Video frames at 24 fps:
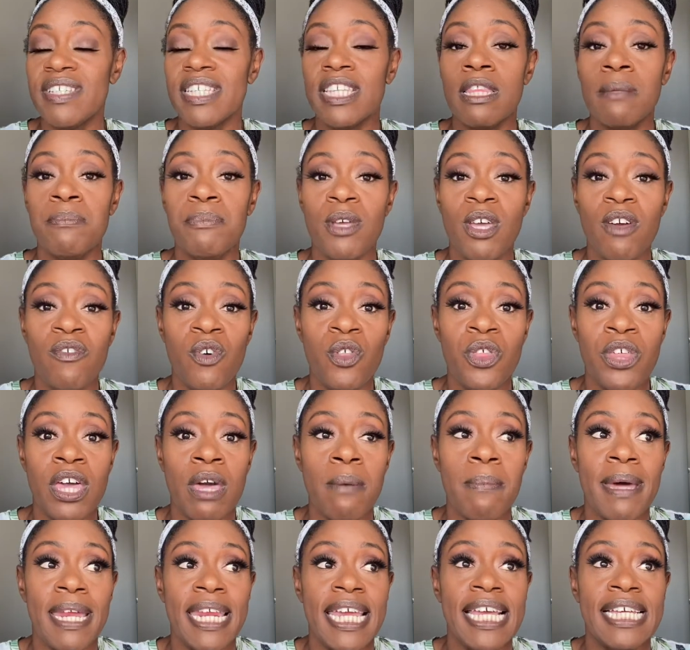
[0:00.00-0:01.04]
And the beautiful thing
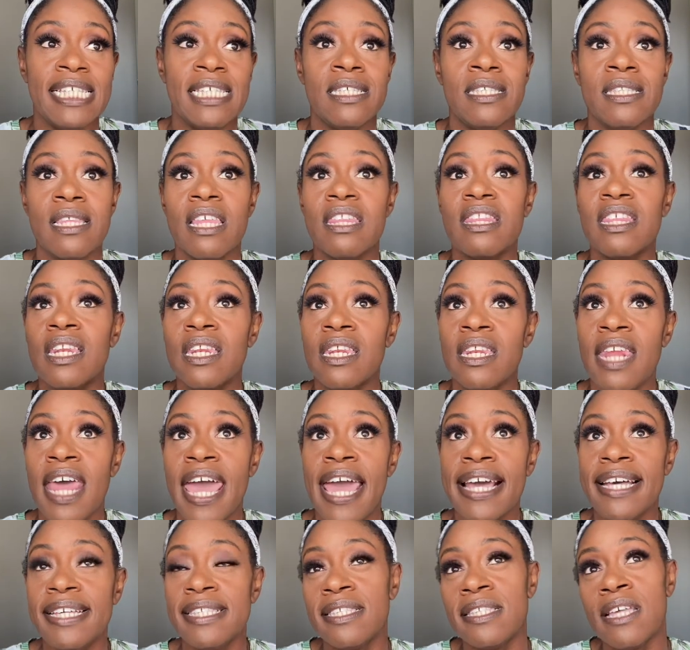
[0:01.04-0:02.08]
about it is that the
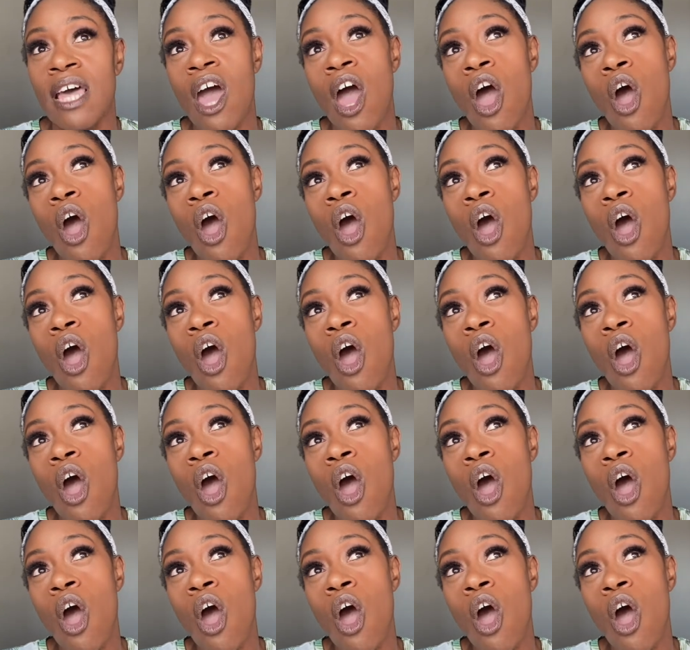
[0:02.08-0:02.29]
next